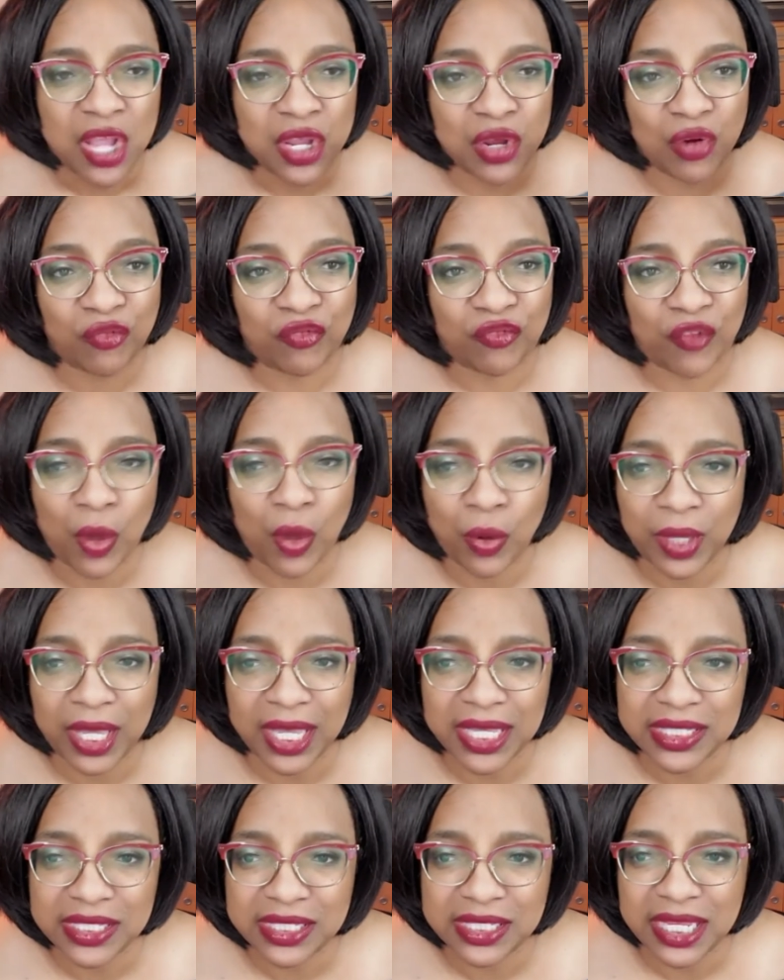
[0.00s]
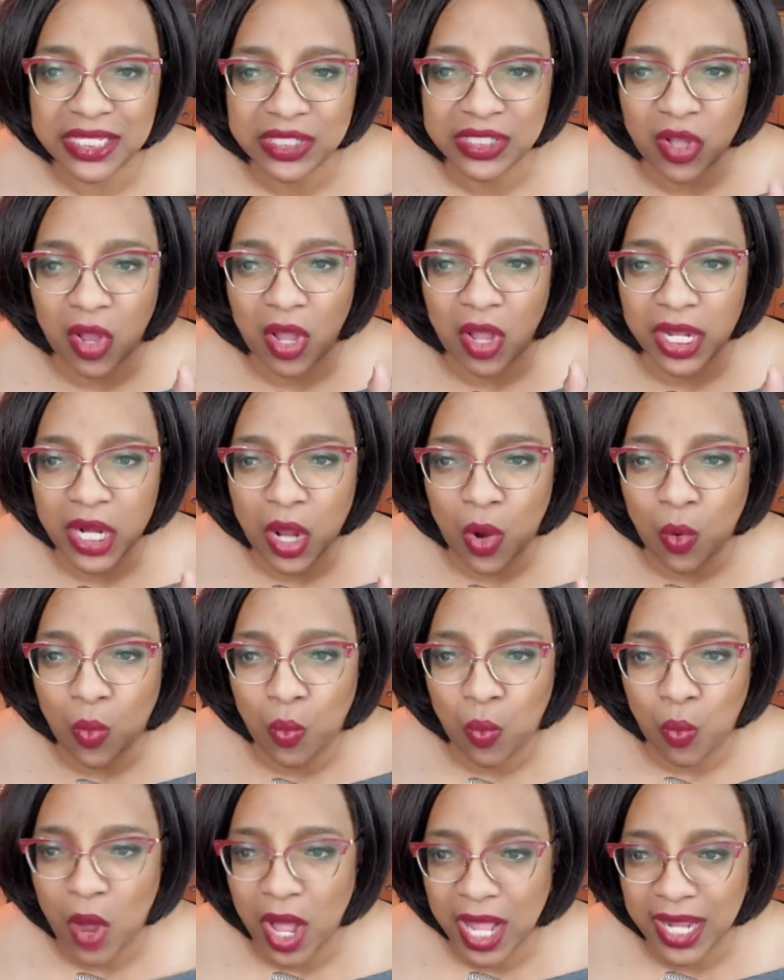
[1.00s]
Your focus is on
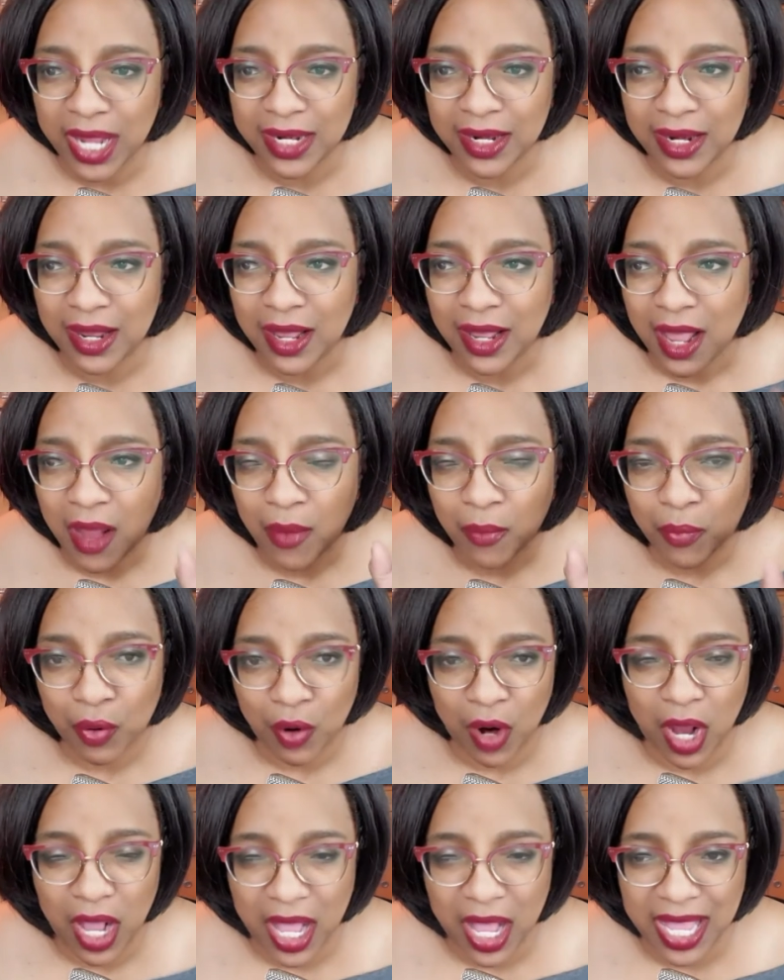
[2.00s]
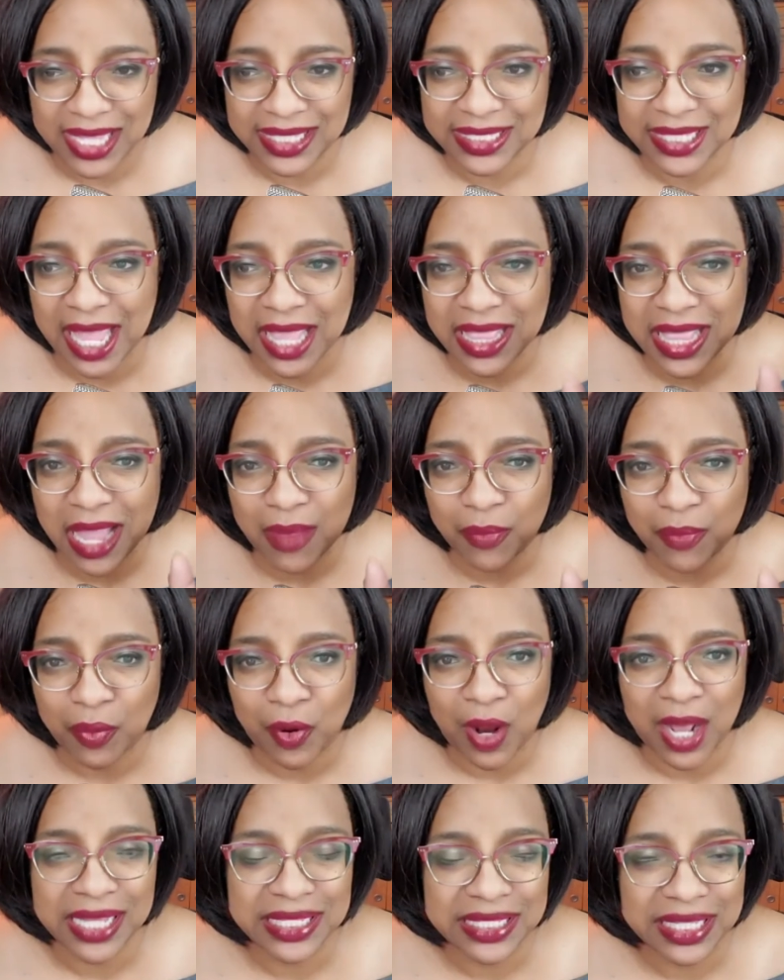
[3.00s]
one prize and that
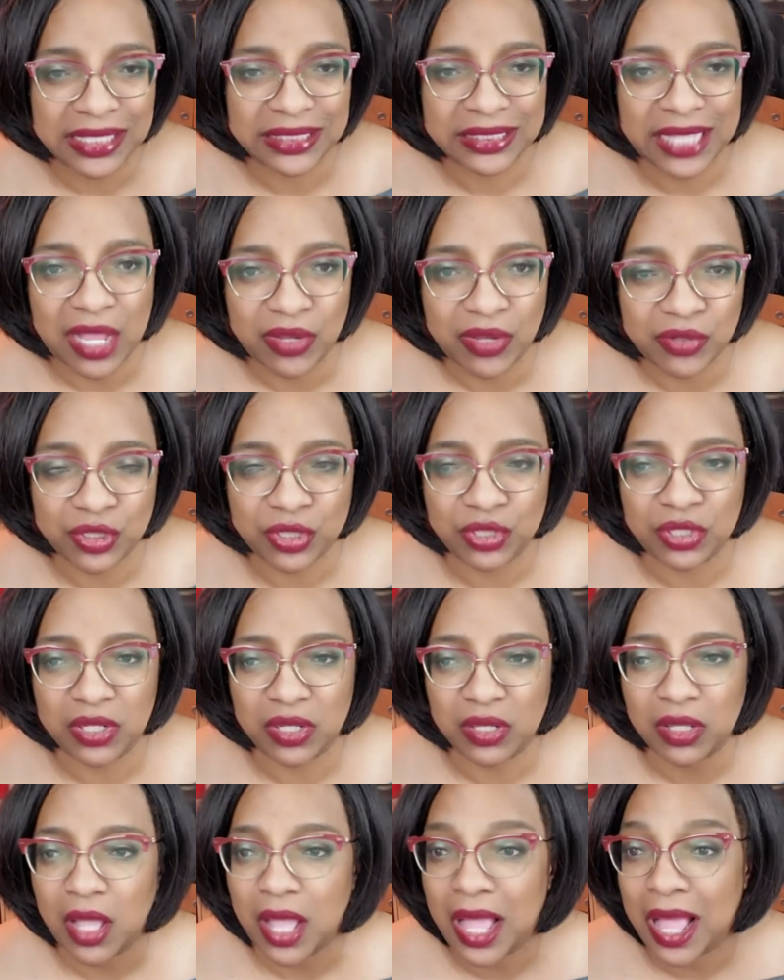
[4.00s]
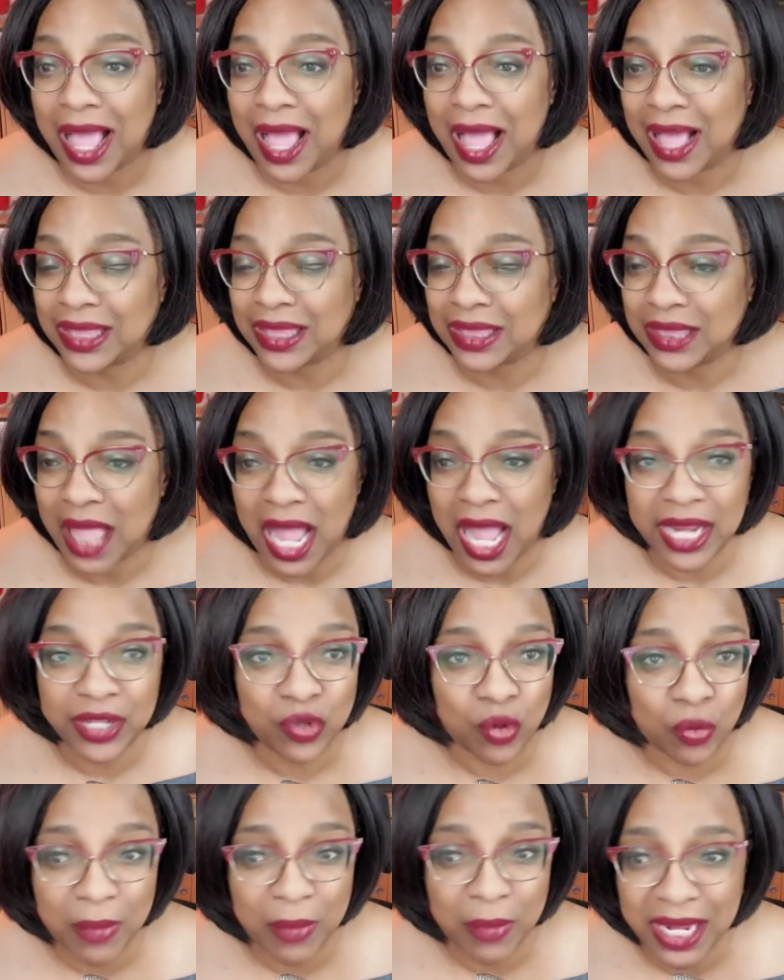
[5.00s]
prize allows you to align
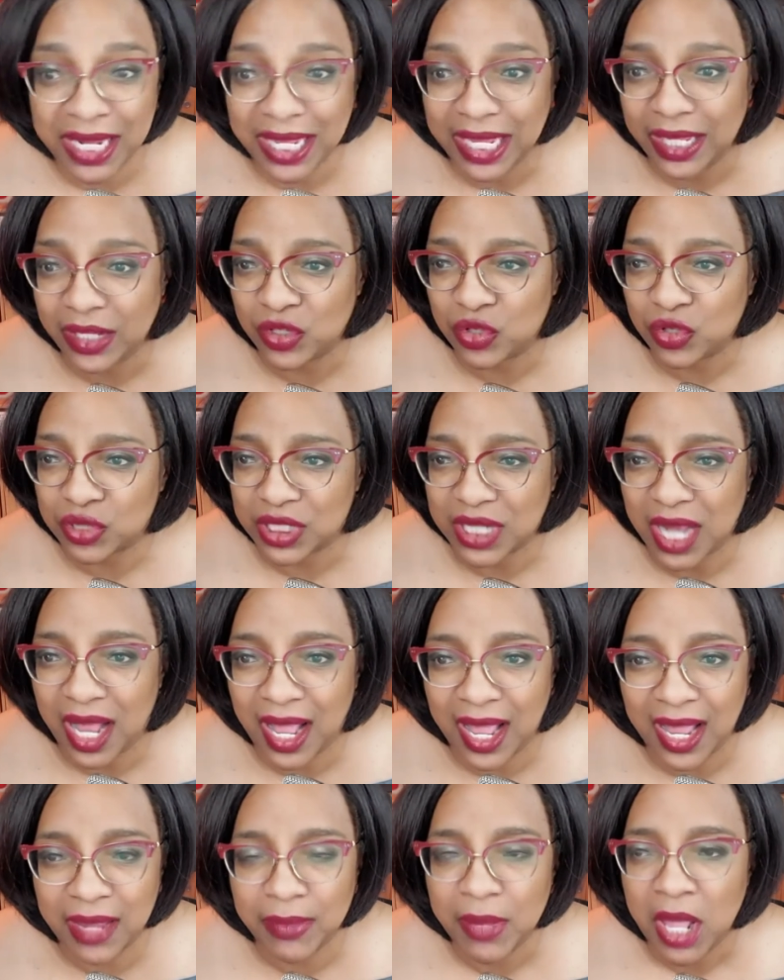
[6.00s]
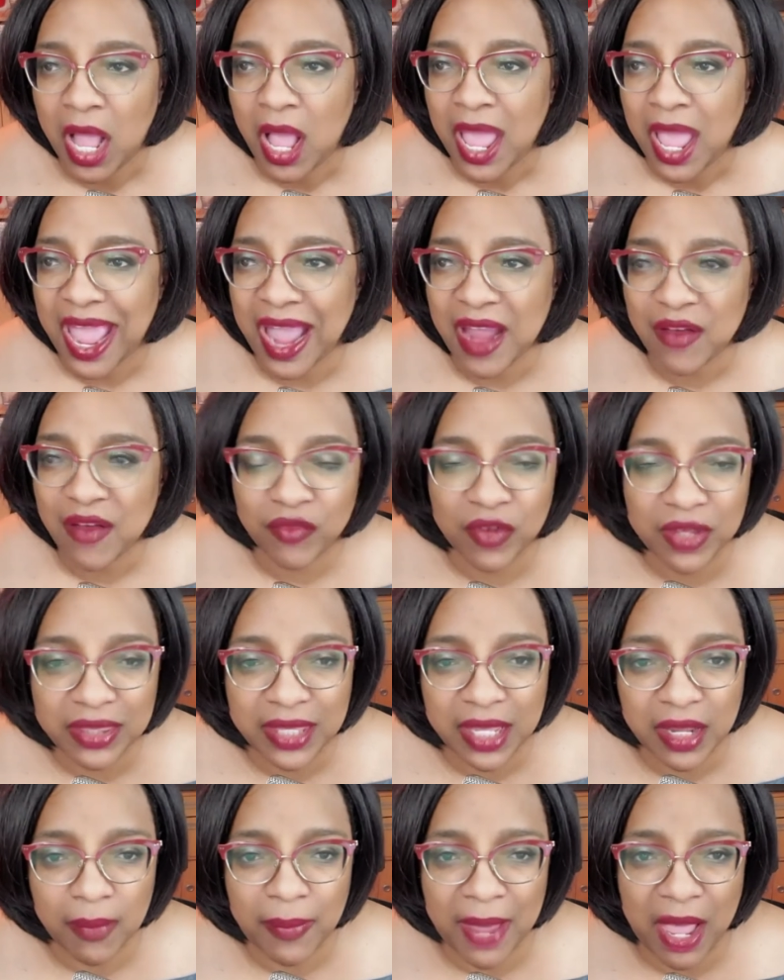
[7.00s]
your money, your time,
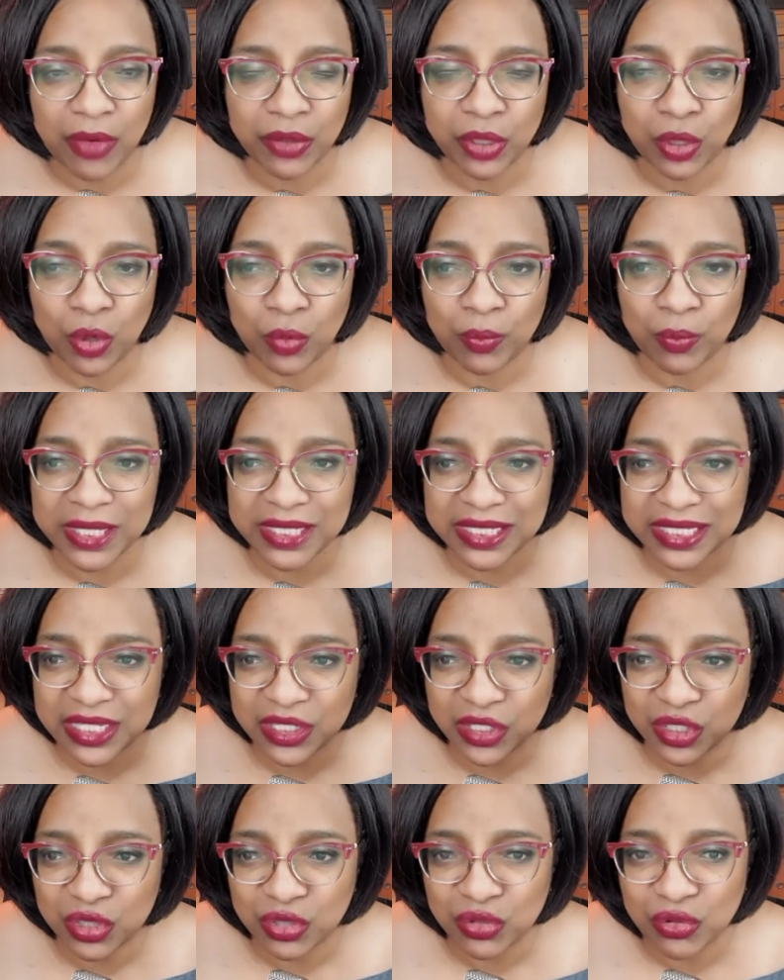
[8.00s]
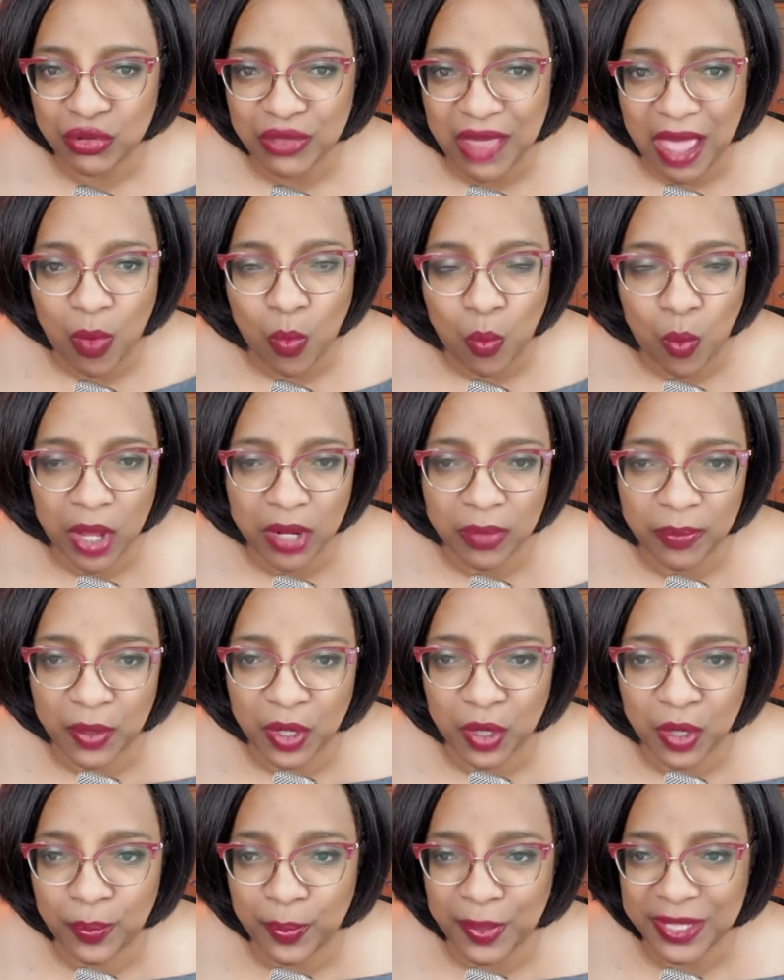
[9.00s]
everything about your business to that one
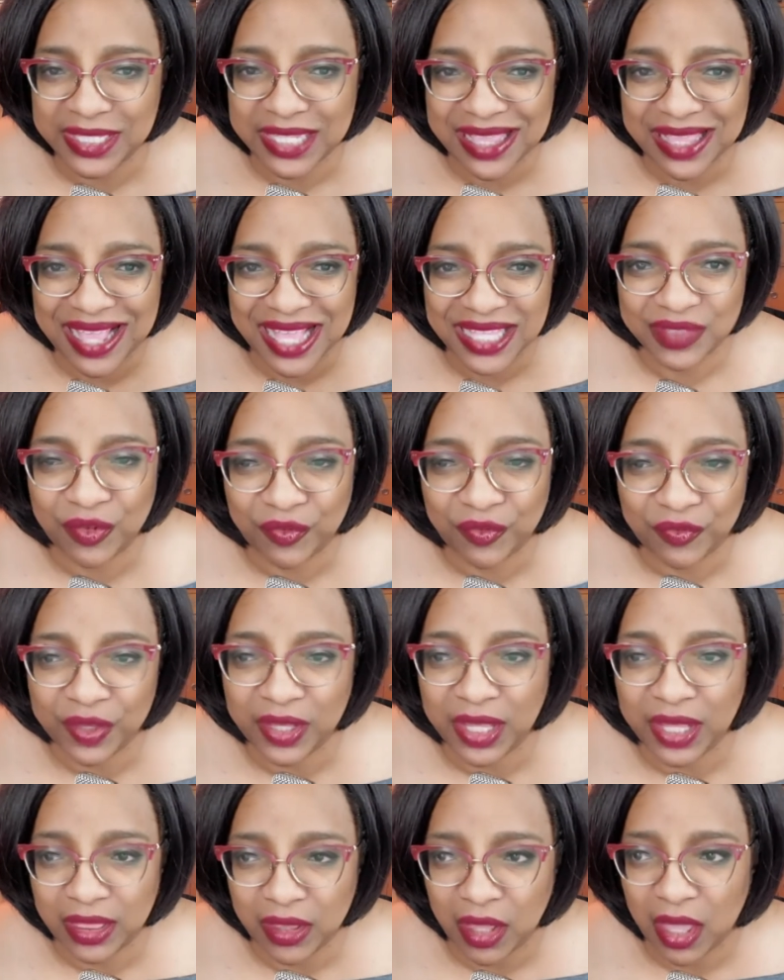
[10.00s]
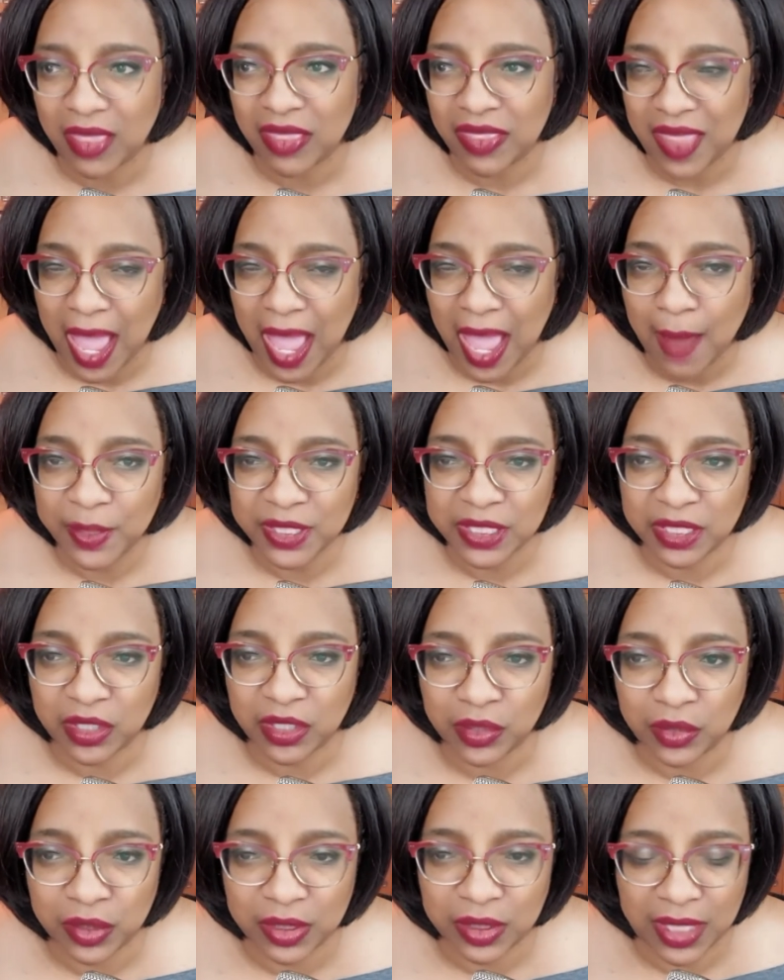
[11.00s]
purpose and that's fulfilling that that
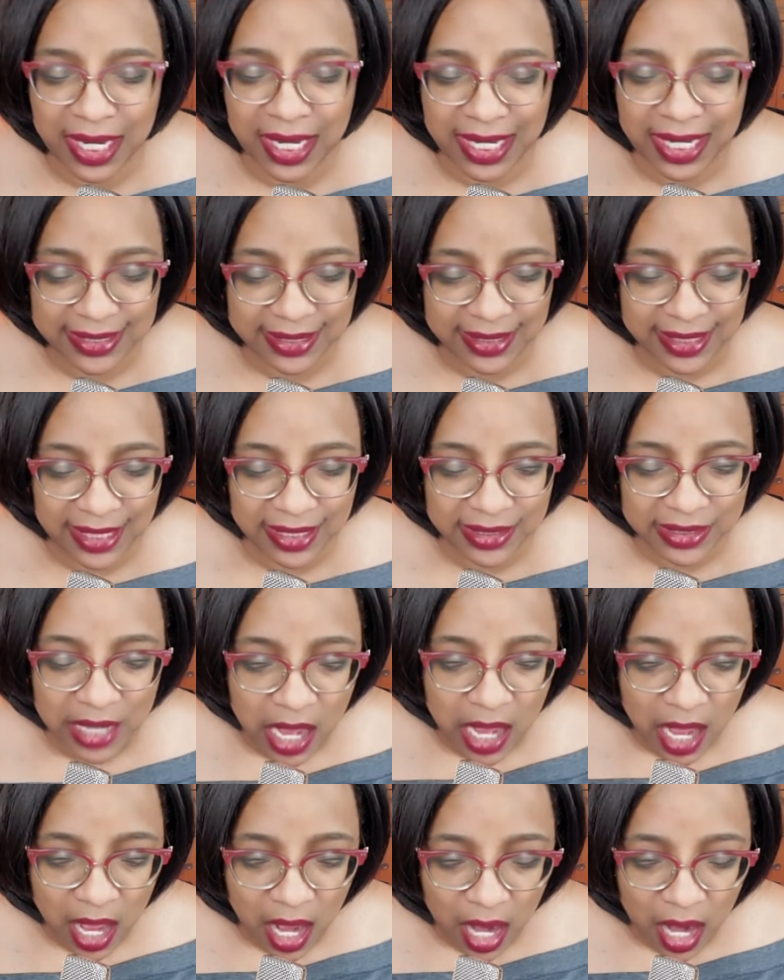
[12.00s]
particular client's needs.